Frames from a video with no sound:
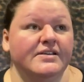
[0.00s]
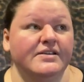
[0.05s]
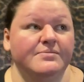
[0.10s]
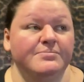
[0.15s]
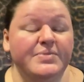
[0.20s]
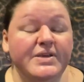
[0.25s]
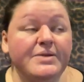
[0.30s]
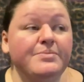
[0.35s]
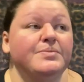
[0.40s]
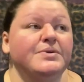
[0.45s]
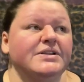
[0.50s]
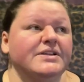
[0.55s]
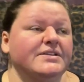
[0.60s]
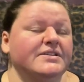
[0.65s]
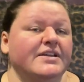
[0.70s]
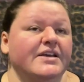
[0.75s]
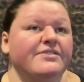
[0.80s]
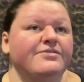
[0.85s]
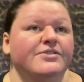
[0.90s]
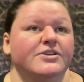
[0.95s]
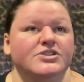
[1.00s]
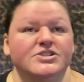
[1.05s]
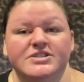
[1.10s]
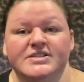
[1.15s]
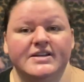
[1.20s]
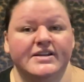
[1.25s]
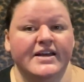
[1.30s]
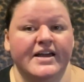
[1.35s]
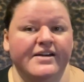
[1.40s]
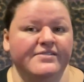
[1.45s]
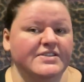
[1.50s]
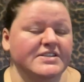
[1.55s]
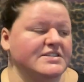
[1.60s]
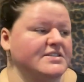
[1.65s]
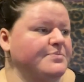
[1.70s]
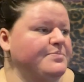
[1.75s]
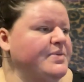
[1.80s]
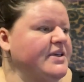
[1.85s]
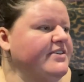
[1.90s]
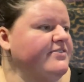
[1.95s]
people in life are just gonna have this
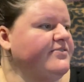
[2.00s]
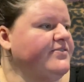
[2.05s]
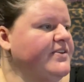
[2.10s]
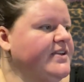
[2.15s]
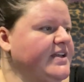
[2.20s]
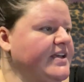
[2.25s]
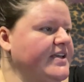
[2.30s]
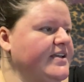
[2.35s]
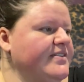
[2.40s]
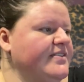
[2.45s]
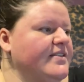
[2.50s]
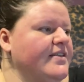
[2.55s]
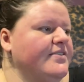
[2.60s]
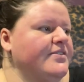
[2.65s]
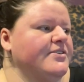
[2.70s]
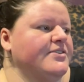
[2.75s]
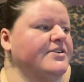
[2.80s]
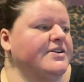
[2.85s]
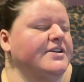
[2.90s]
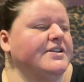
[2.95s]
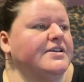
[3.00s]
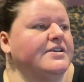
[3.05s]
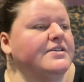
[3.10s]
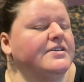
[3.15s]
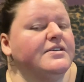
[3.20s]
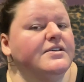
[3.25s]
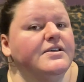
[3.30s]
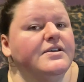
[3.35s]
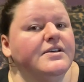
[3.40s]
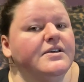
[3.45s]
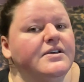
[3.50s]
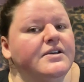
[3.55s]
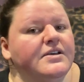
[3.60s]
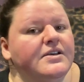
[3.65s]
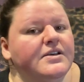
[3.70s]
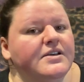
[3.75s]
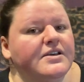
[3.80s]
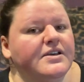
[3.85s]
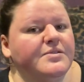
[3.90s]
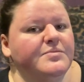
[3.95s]
epiphany and then they're gonna
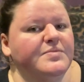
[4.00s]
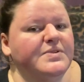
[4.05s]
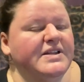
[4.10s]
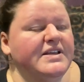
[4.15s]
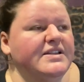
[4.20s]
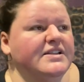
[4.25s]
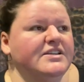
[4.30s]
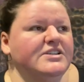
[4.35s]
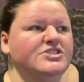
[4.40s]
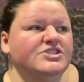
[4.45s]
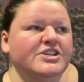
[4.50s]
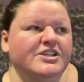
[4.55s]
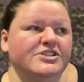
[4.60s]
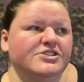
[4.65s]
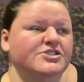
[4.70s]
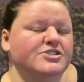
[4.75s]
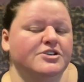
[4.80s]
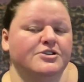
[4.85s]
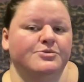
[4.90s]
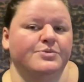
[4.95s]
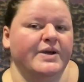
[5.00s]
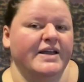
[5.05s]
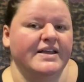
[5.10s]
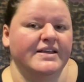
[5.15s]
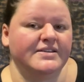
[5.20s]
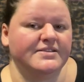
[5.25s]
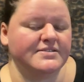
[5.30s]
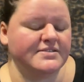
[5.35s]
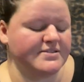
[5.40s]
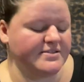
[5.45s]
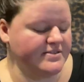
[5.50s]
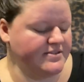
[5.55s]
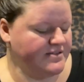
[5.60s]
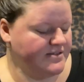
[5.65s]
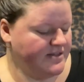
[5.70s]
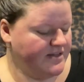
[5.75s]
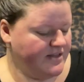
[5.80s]
completely change their ways.